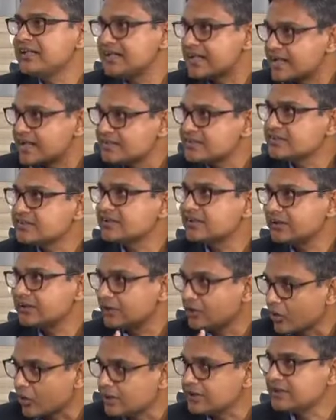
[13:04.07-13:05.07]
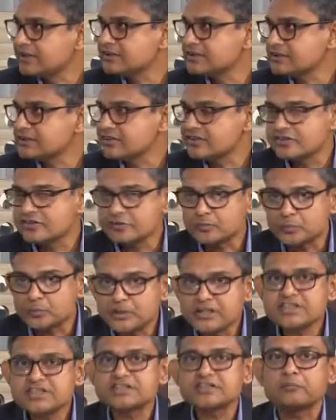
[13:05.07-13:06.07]
necessary conditions
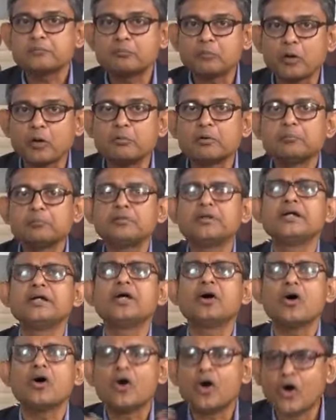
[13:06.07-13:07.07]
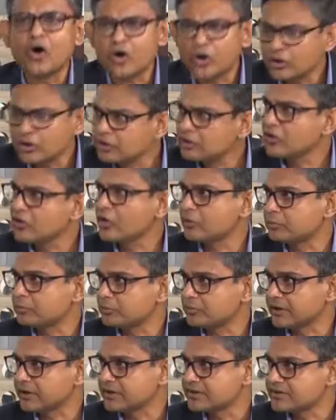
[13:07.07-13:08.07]
which probably all
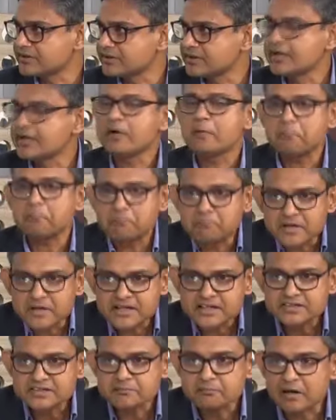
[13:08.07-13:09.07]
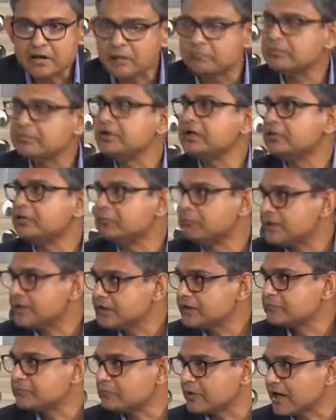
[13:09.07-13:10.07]
corporates, be it public, be
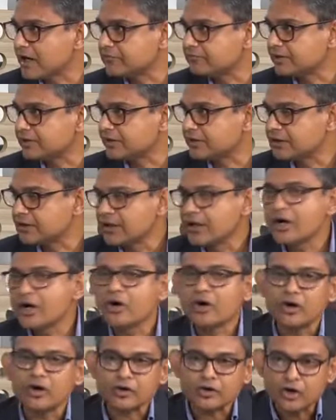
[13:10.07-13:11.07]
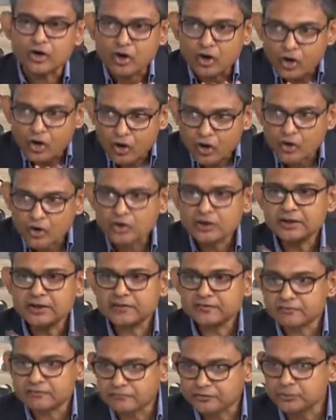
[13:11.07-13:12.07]
it private, or all
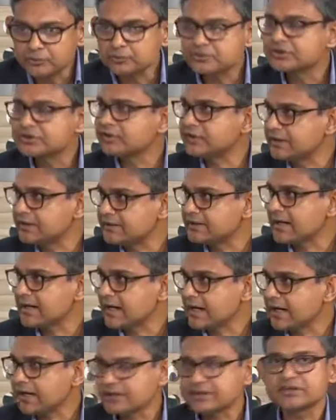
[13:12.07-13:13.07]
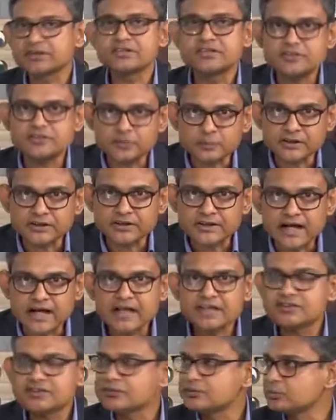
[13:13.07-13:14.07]
future interactions with
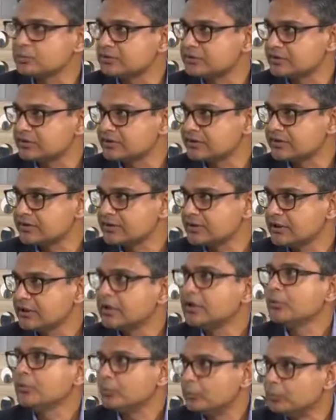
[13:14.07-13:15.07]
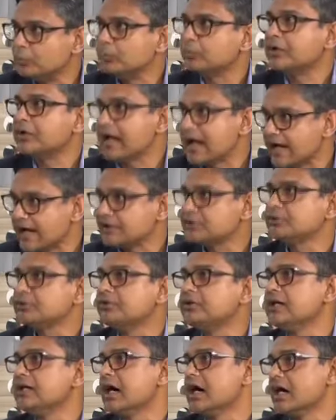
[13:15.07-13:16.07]
that students would
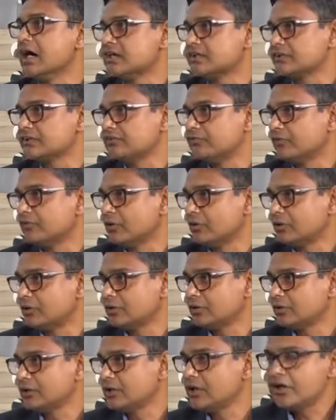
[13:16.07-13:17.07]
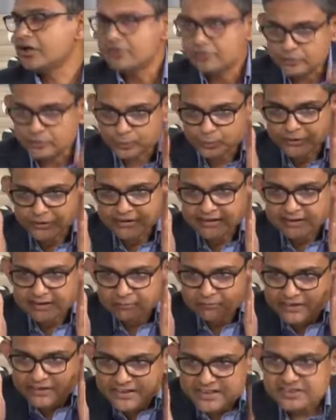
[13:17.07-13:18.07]
actually ask for. So we keep
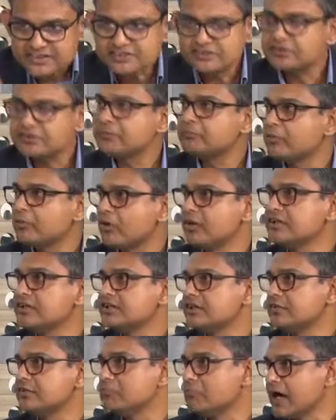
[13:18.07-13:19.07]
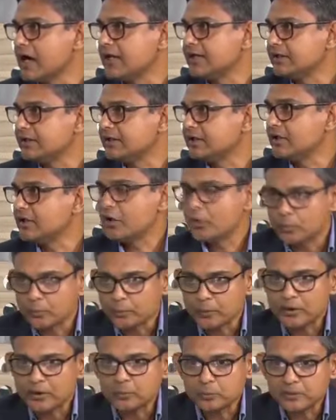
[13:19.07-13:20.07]
these three points in mind
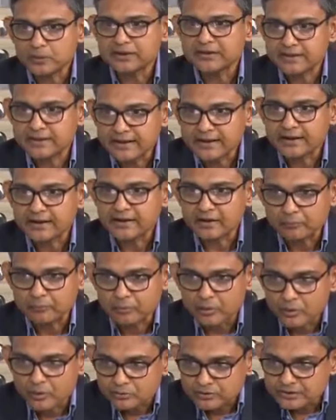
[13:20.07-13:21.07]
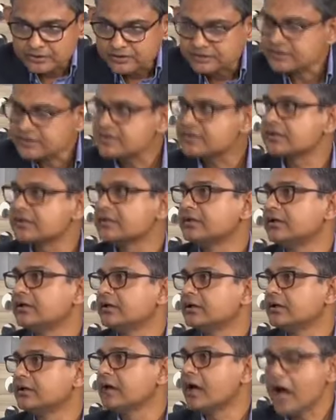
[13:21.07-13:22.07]
when we think about this,
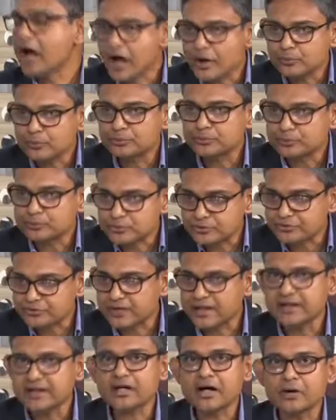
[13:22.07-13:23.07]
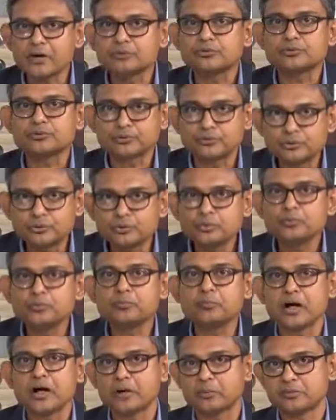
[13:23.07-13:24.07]
how to train, how to
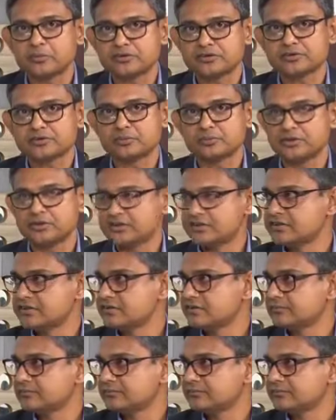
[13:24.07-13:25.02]
groom our students.